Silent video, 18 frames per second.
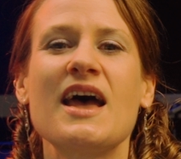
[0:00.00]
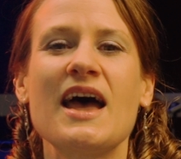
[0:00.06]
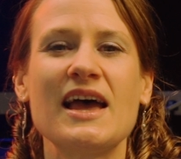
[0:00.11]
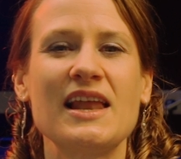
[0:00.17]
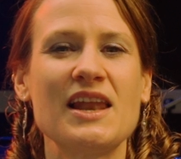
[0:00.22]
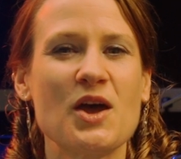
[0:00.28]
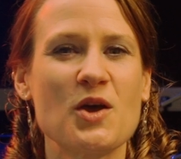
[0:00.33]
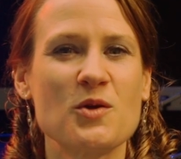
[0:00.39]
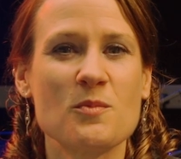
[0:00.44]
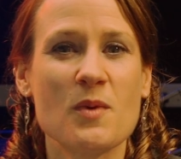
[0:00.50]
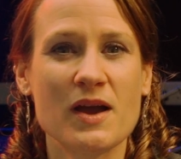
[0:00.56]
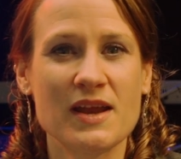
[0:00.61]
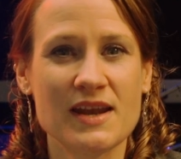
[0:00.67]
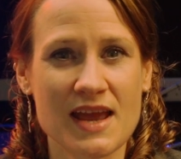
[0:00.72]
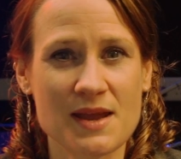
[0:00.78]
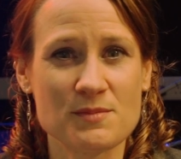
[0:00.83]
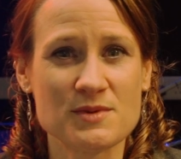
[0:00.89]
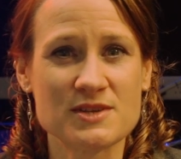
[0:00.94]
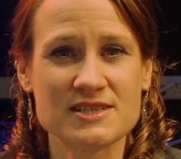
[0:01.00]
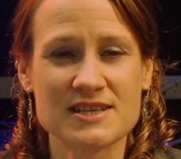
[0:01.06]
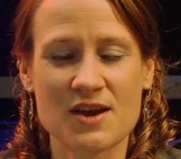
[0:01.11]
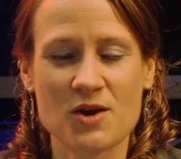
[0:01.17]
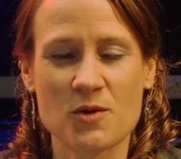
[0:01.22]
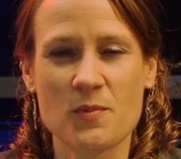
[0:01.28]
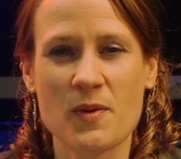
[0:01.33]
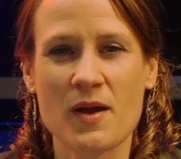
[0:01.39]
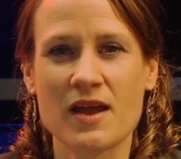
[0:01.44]
Hello, my name is
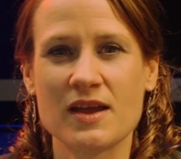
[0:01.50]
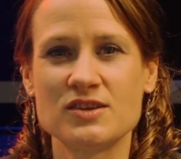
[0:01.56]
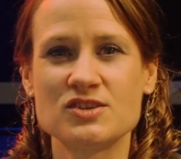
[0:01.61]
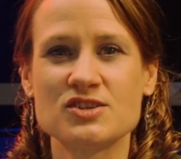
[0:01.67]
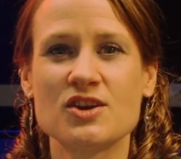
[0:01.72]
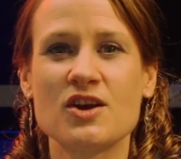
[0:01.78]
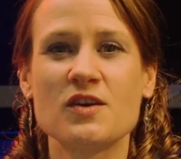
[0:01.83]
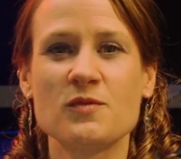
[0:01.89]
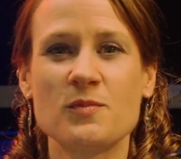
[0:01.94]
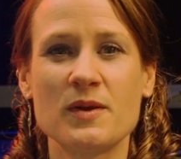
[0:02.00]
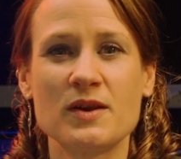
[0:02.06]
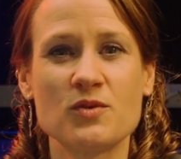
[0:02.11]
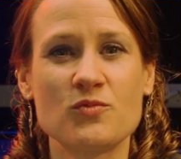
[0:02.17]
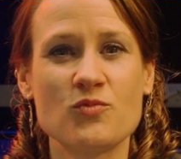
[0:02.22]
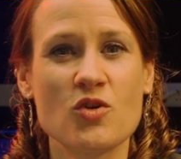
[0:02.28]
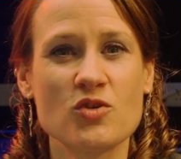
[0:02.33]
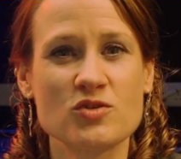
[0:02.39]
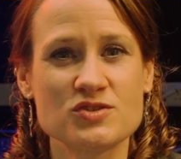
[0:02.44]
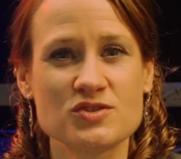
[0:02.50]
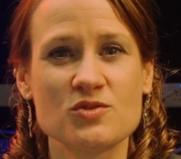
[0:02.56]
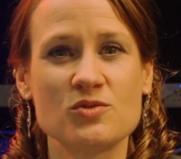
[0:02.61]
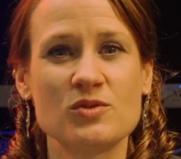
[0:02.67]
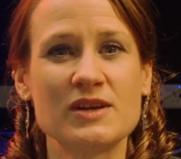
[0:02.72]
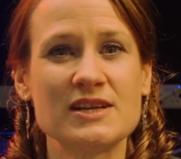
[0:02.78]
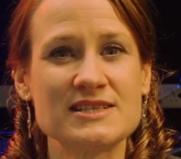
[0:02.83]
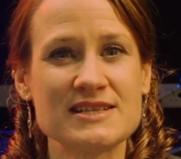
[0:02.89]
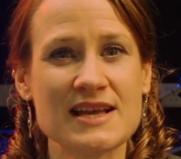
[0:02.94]
Sarah Page and I've been a
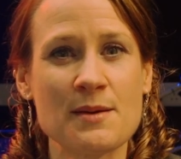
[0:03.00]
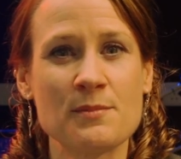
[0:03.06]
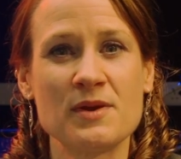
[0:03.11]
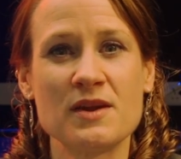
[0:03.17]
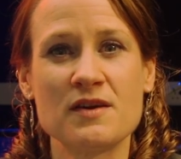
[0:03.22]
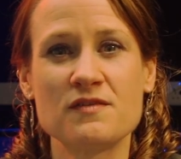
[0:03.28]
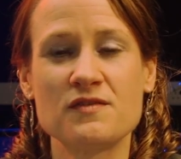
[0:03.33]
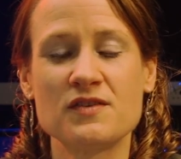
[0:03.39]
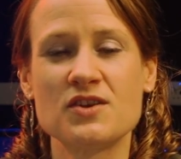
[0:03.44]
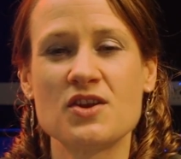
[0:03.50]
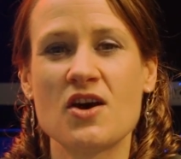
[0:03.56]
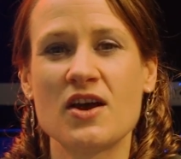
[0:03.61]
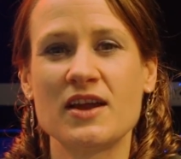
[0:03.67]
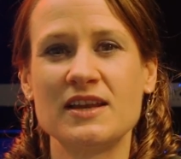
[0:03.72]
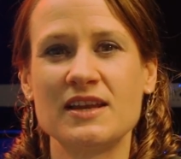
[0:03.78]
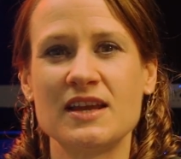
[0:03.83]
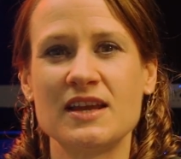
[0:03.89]
Rockschool examiner for 9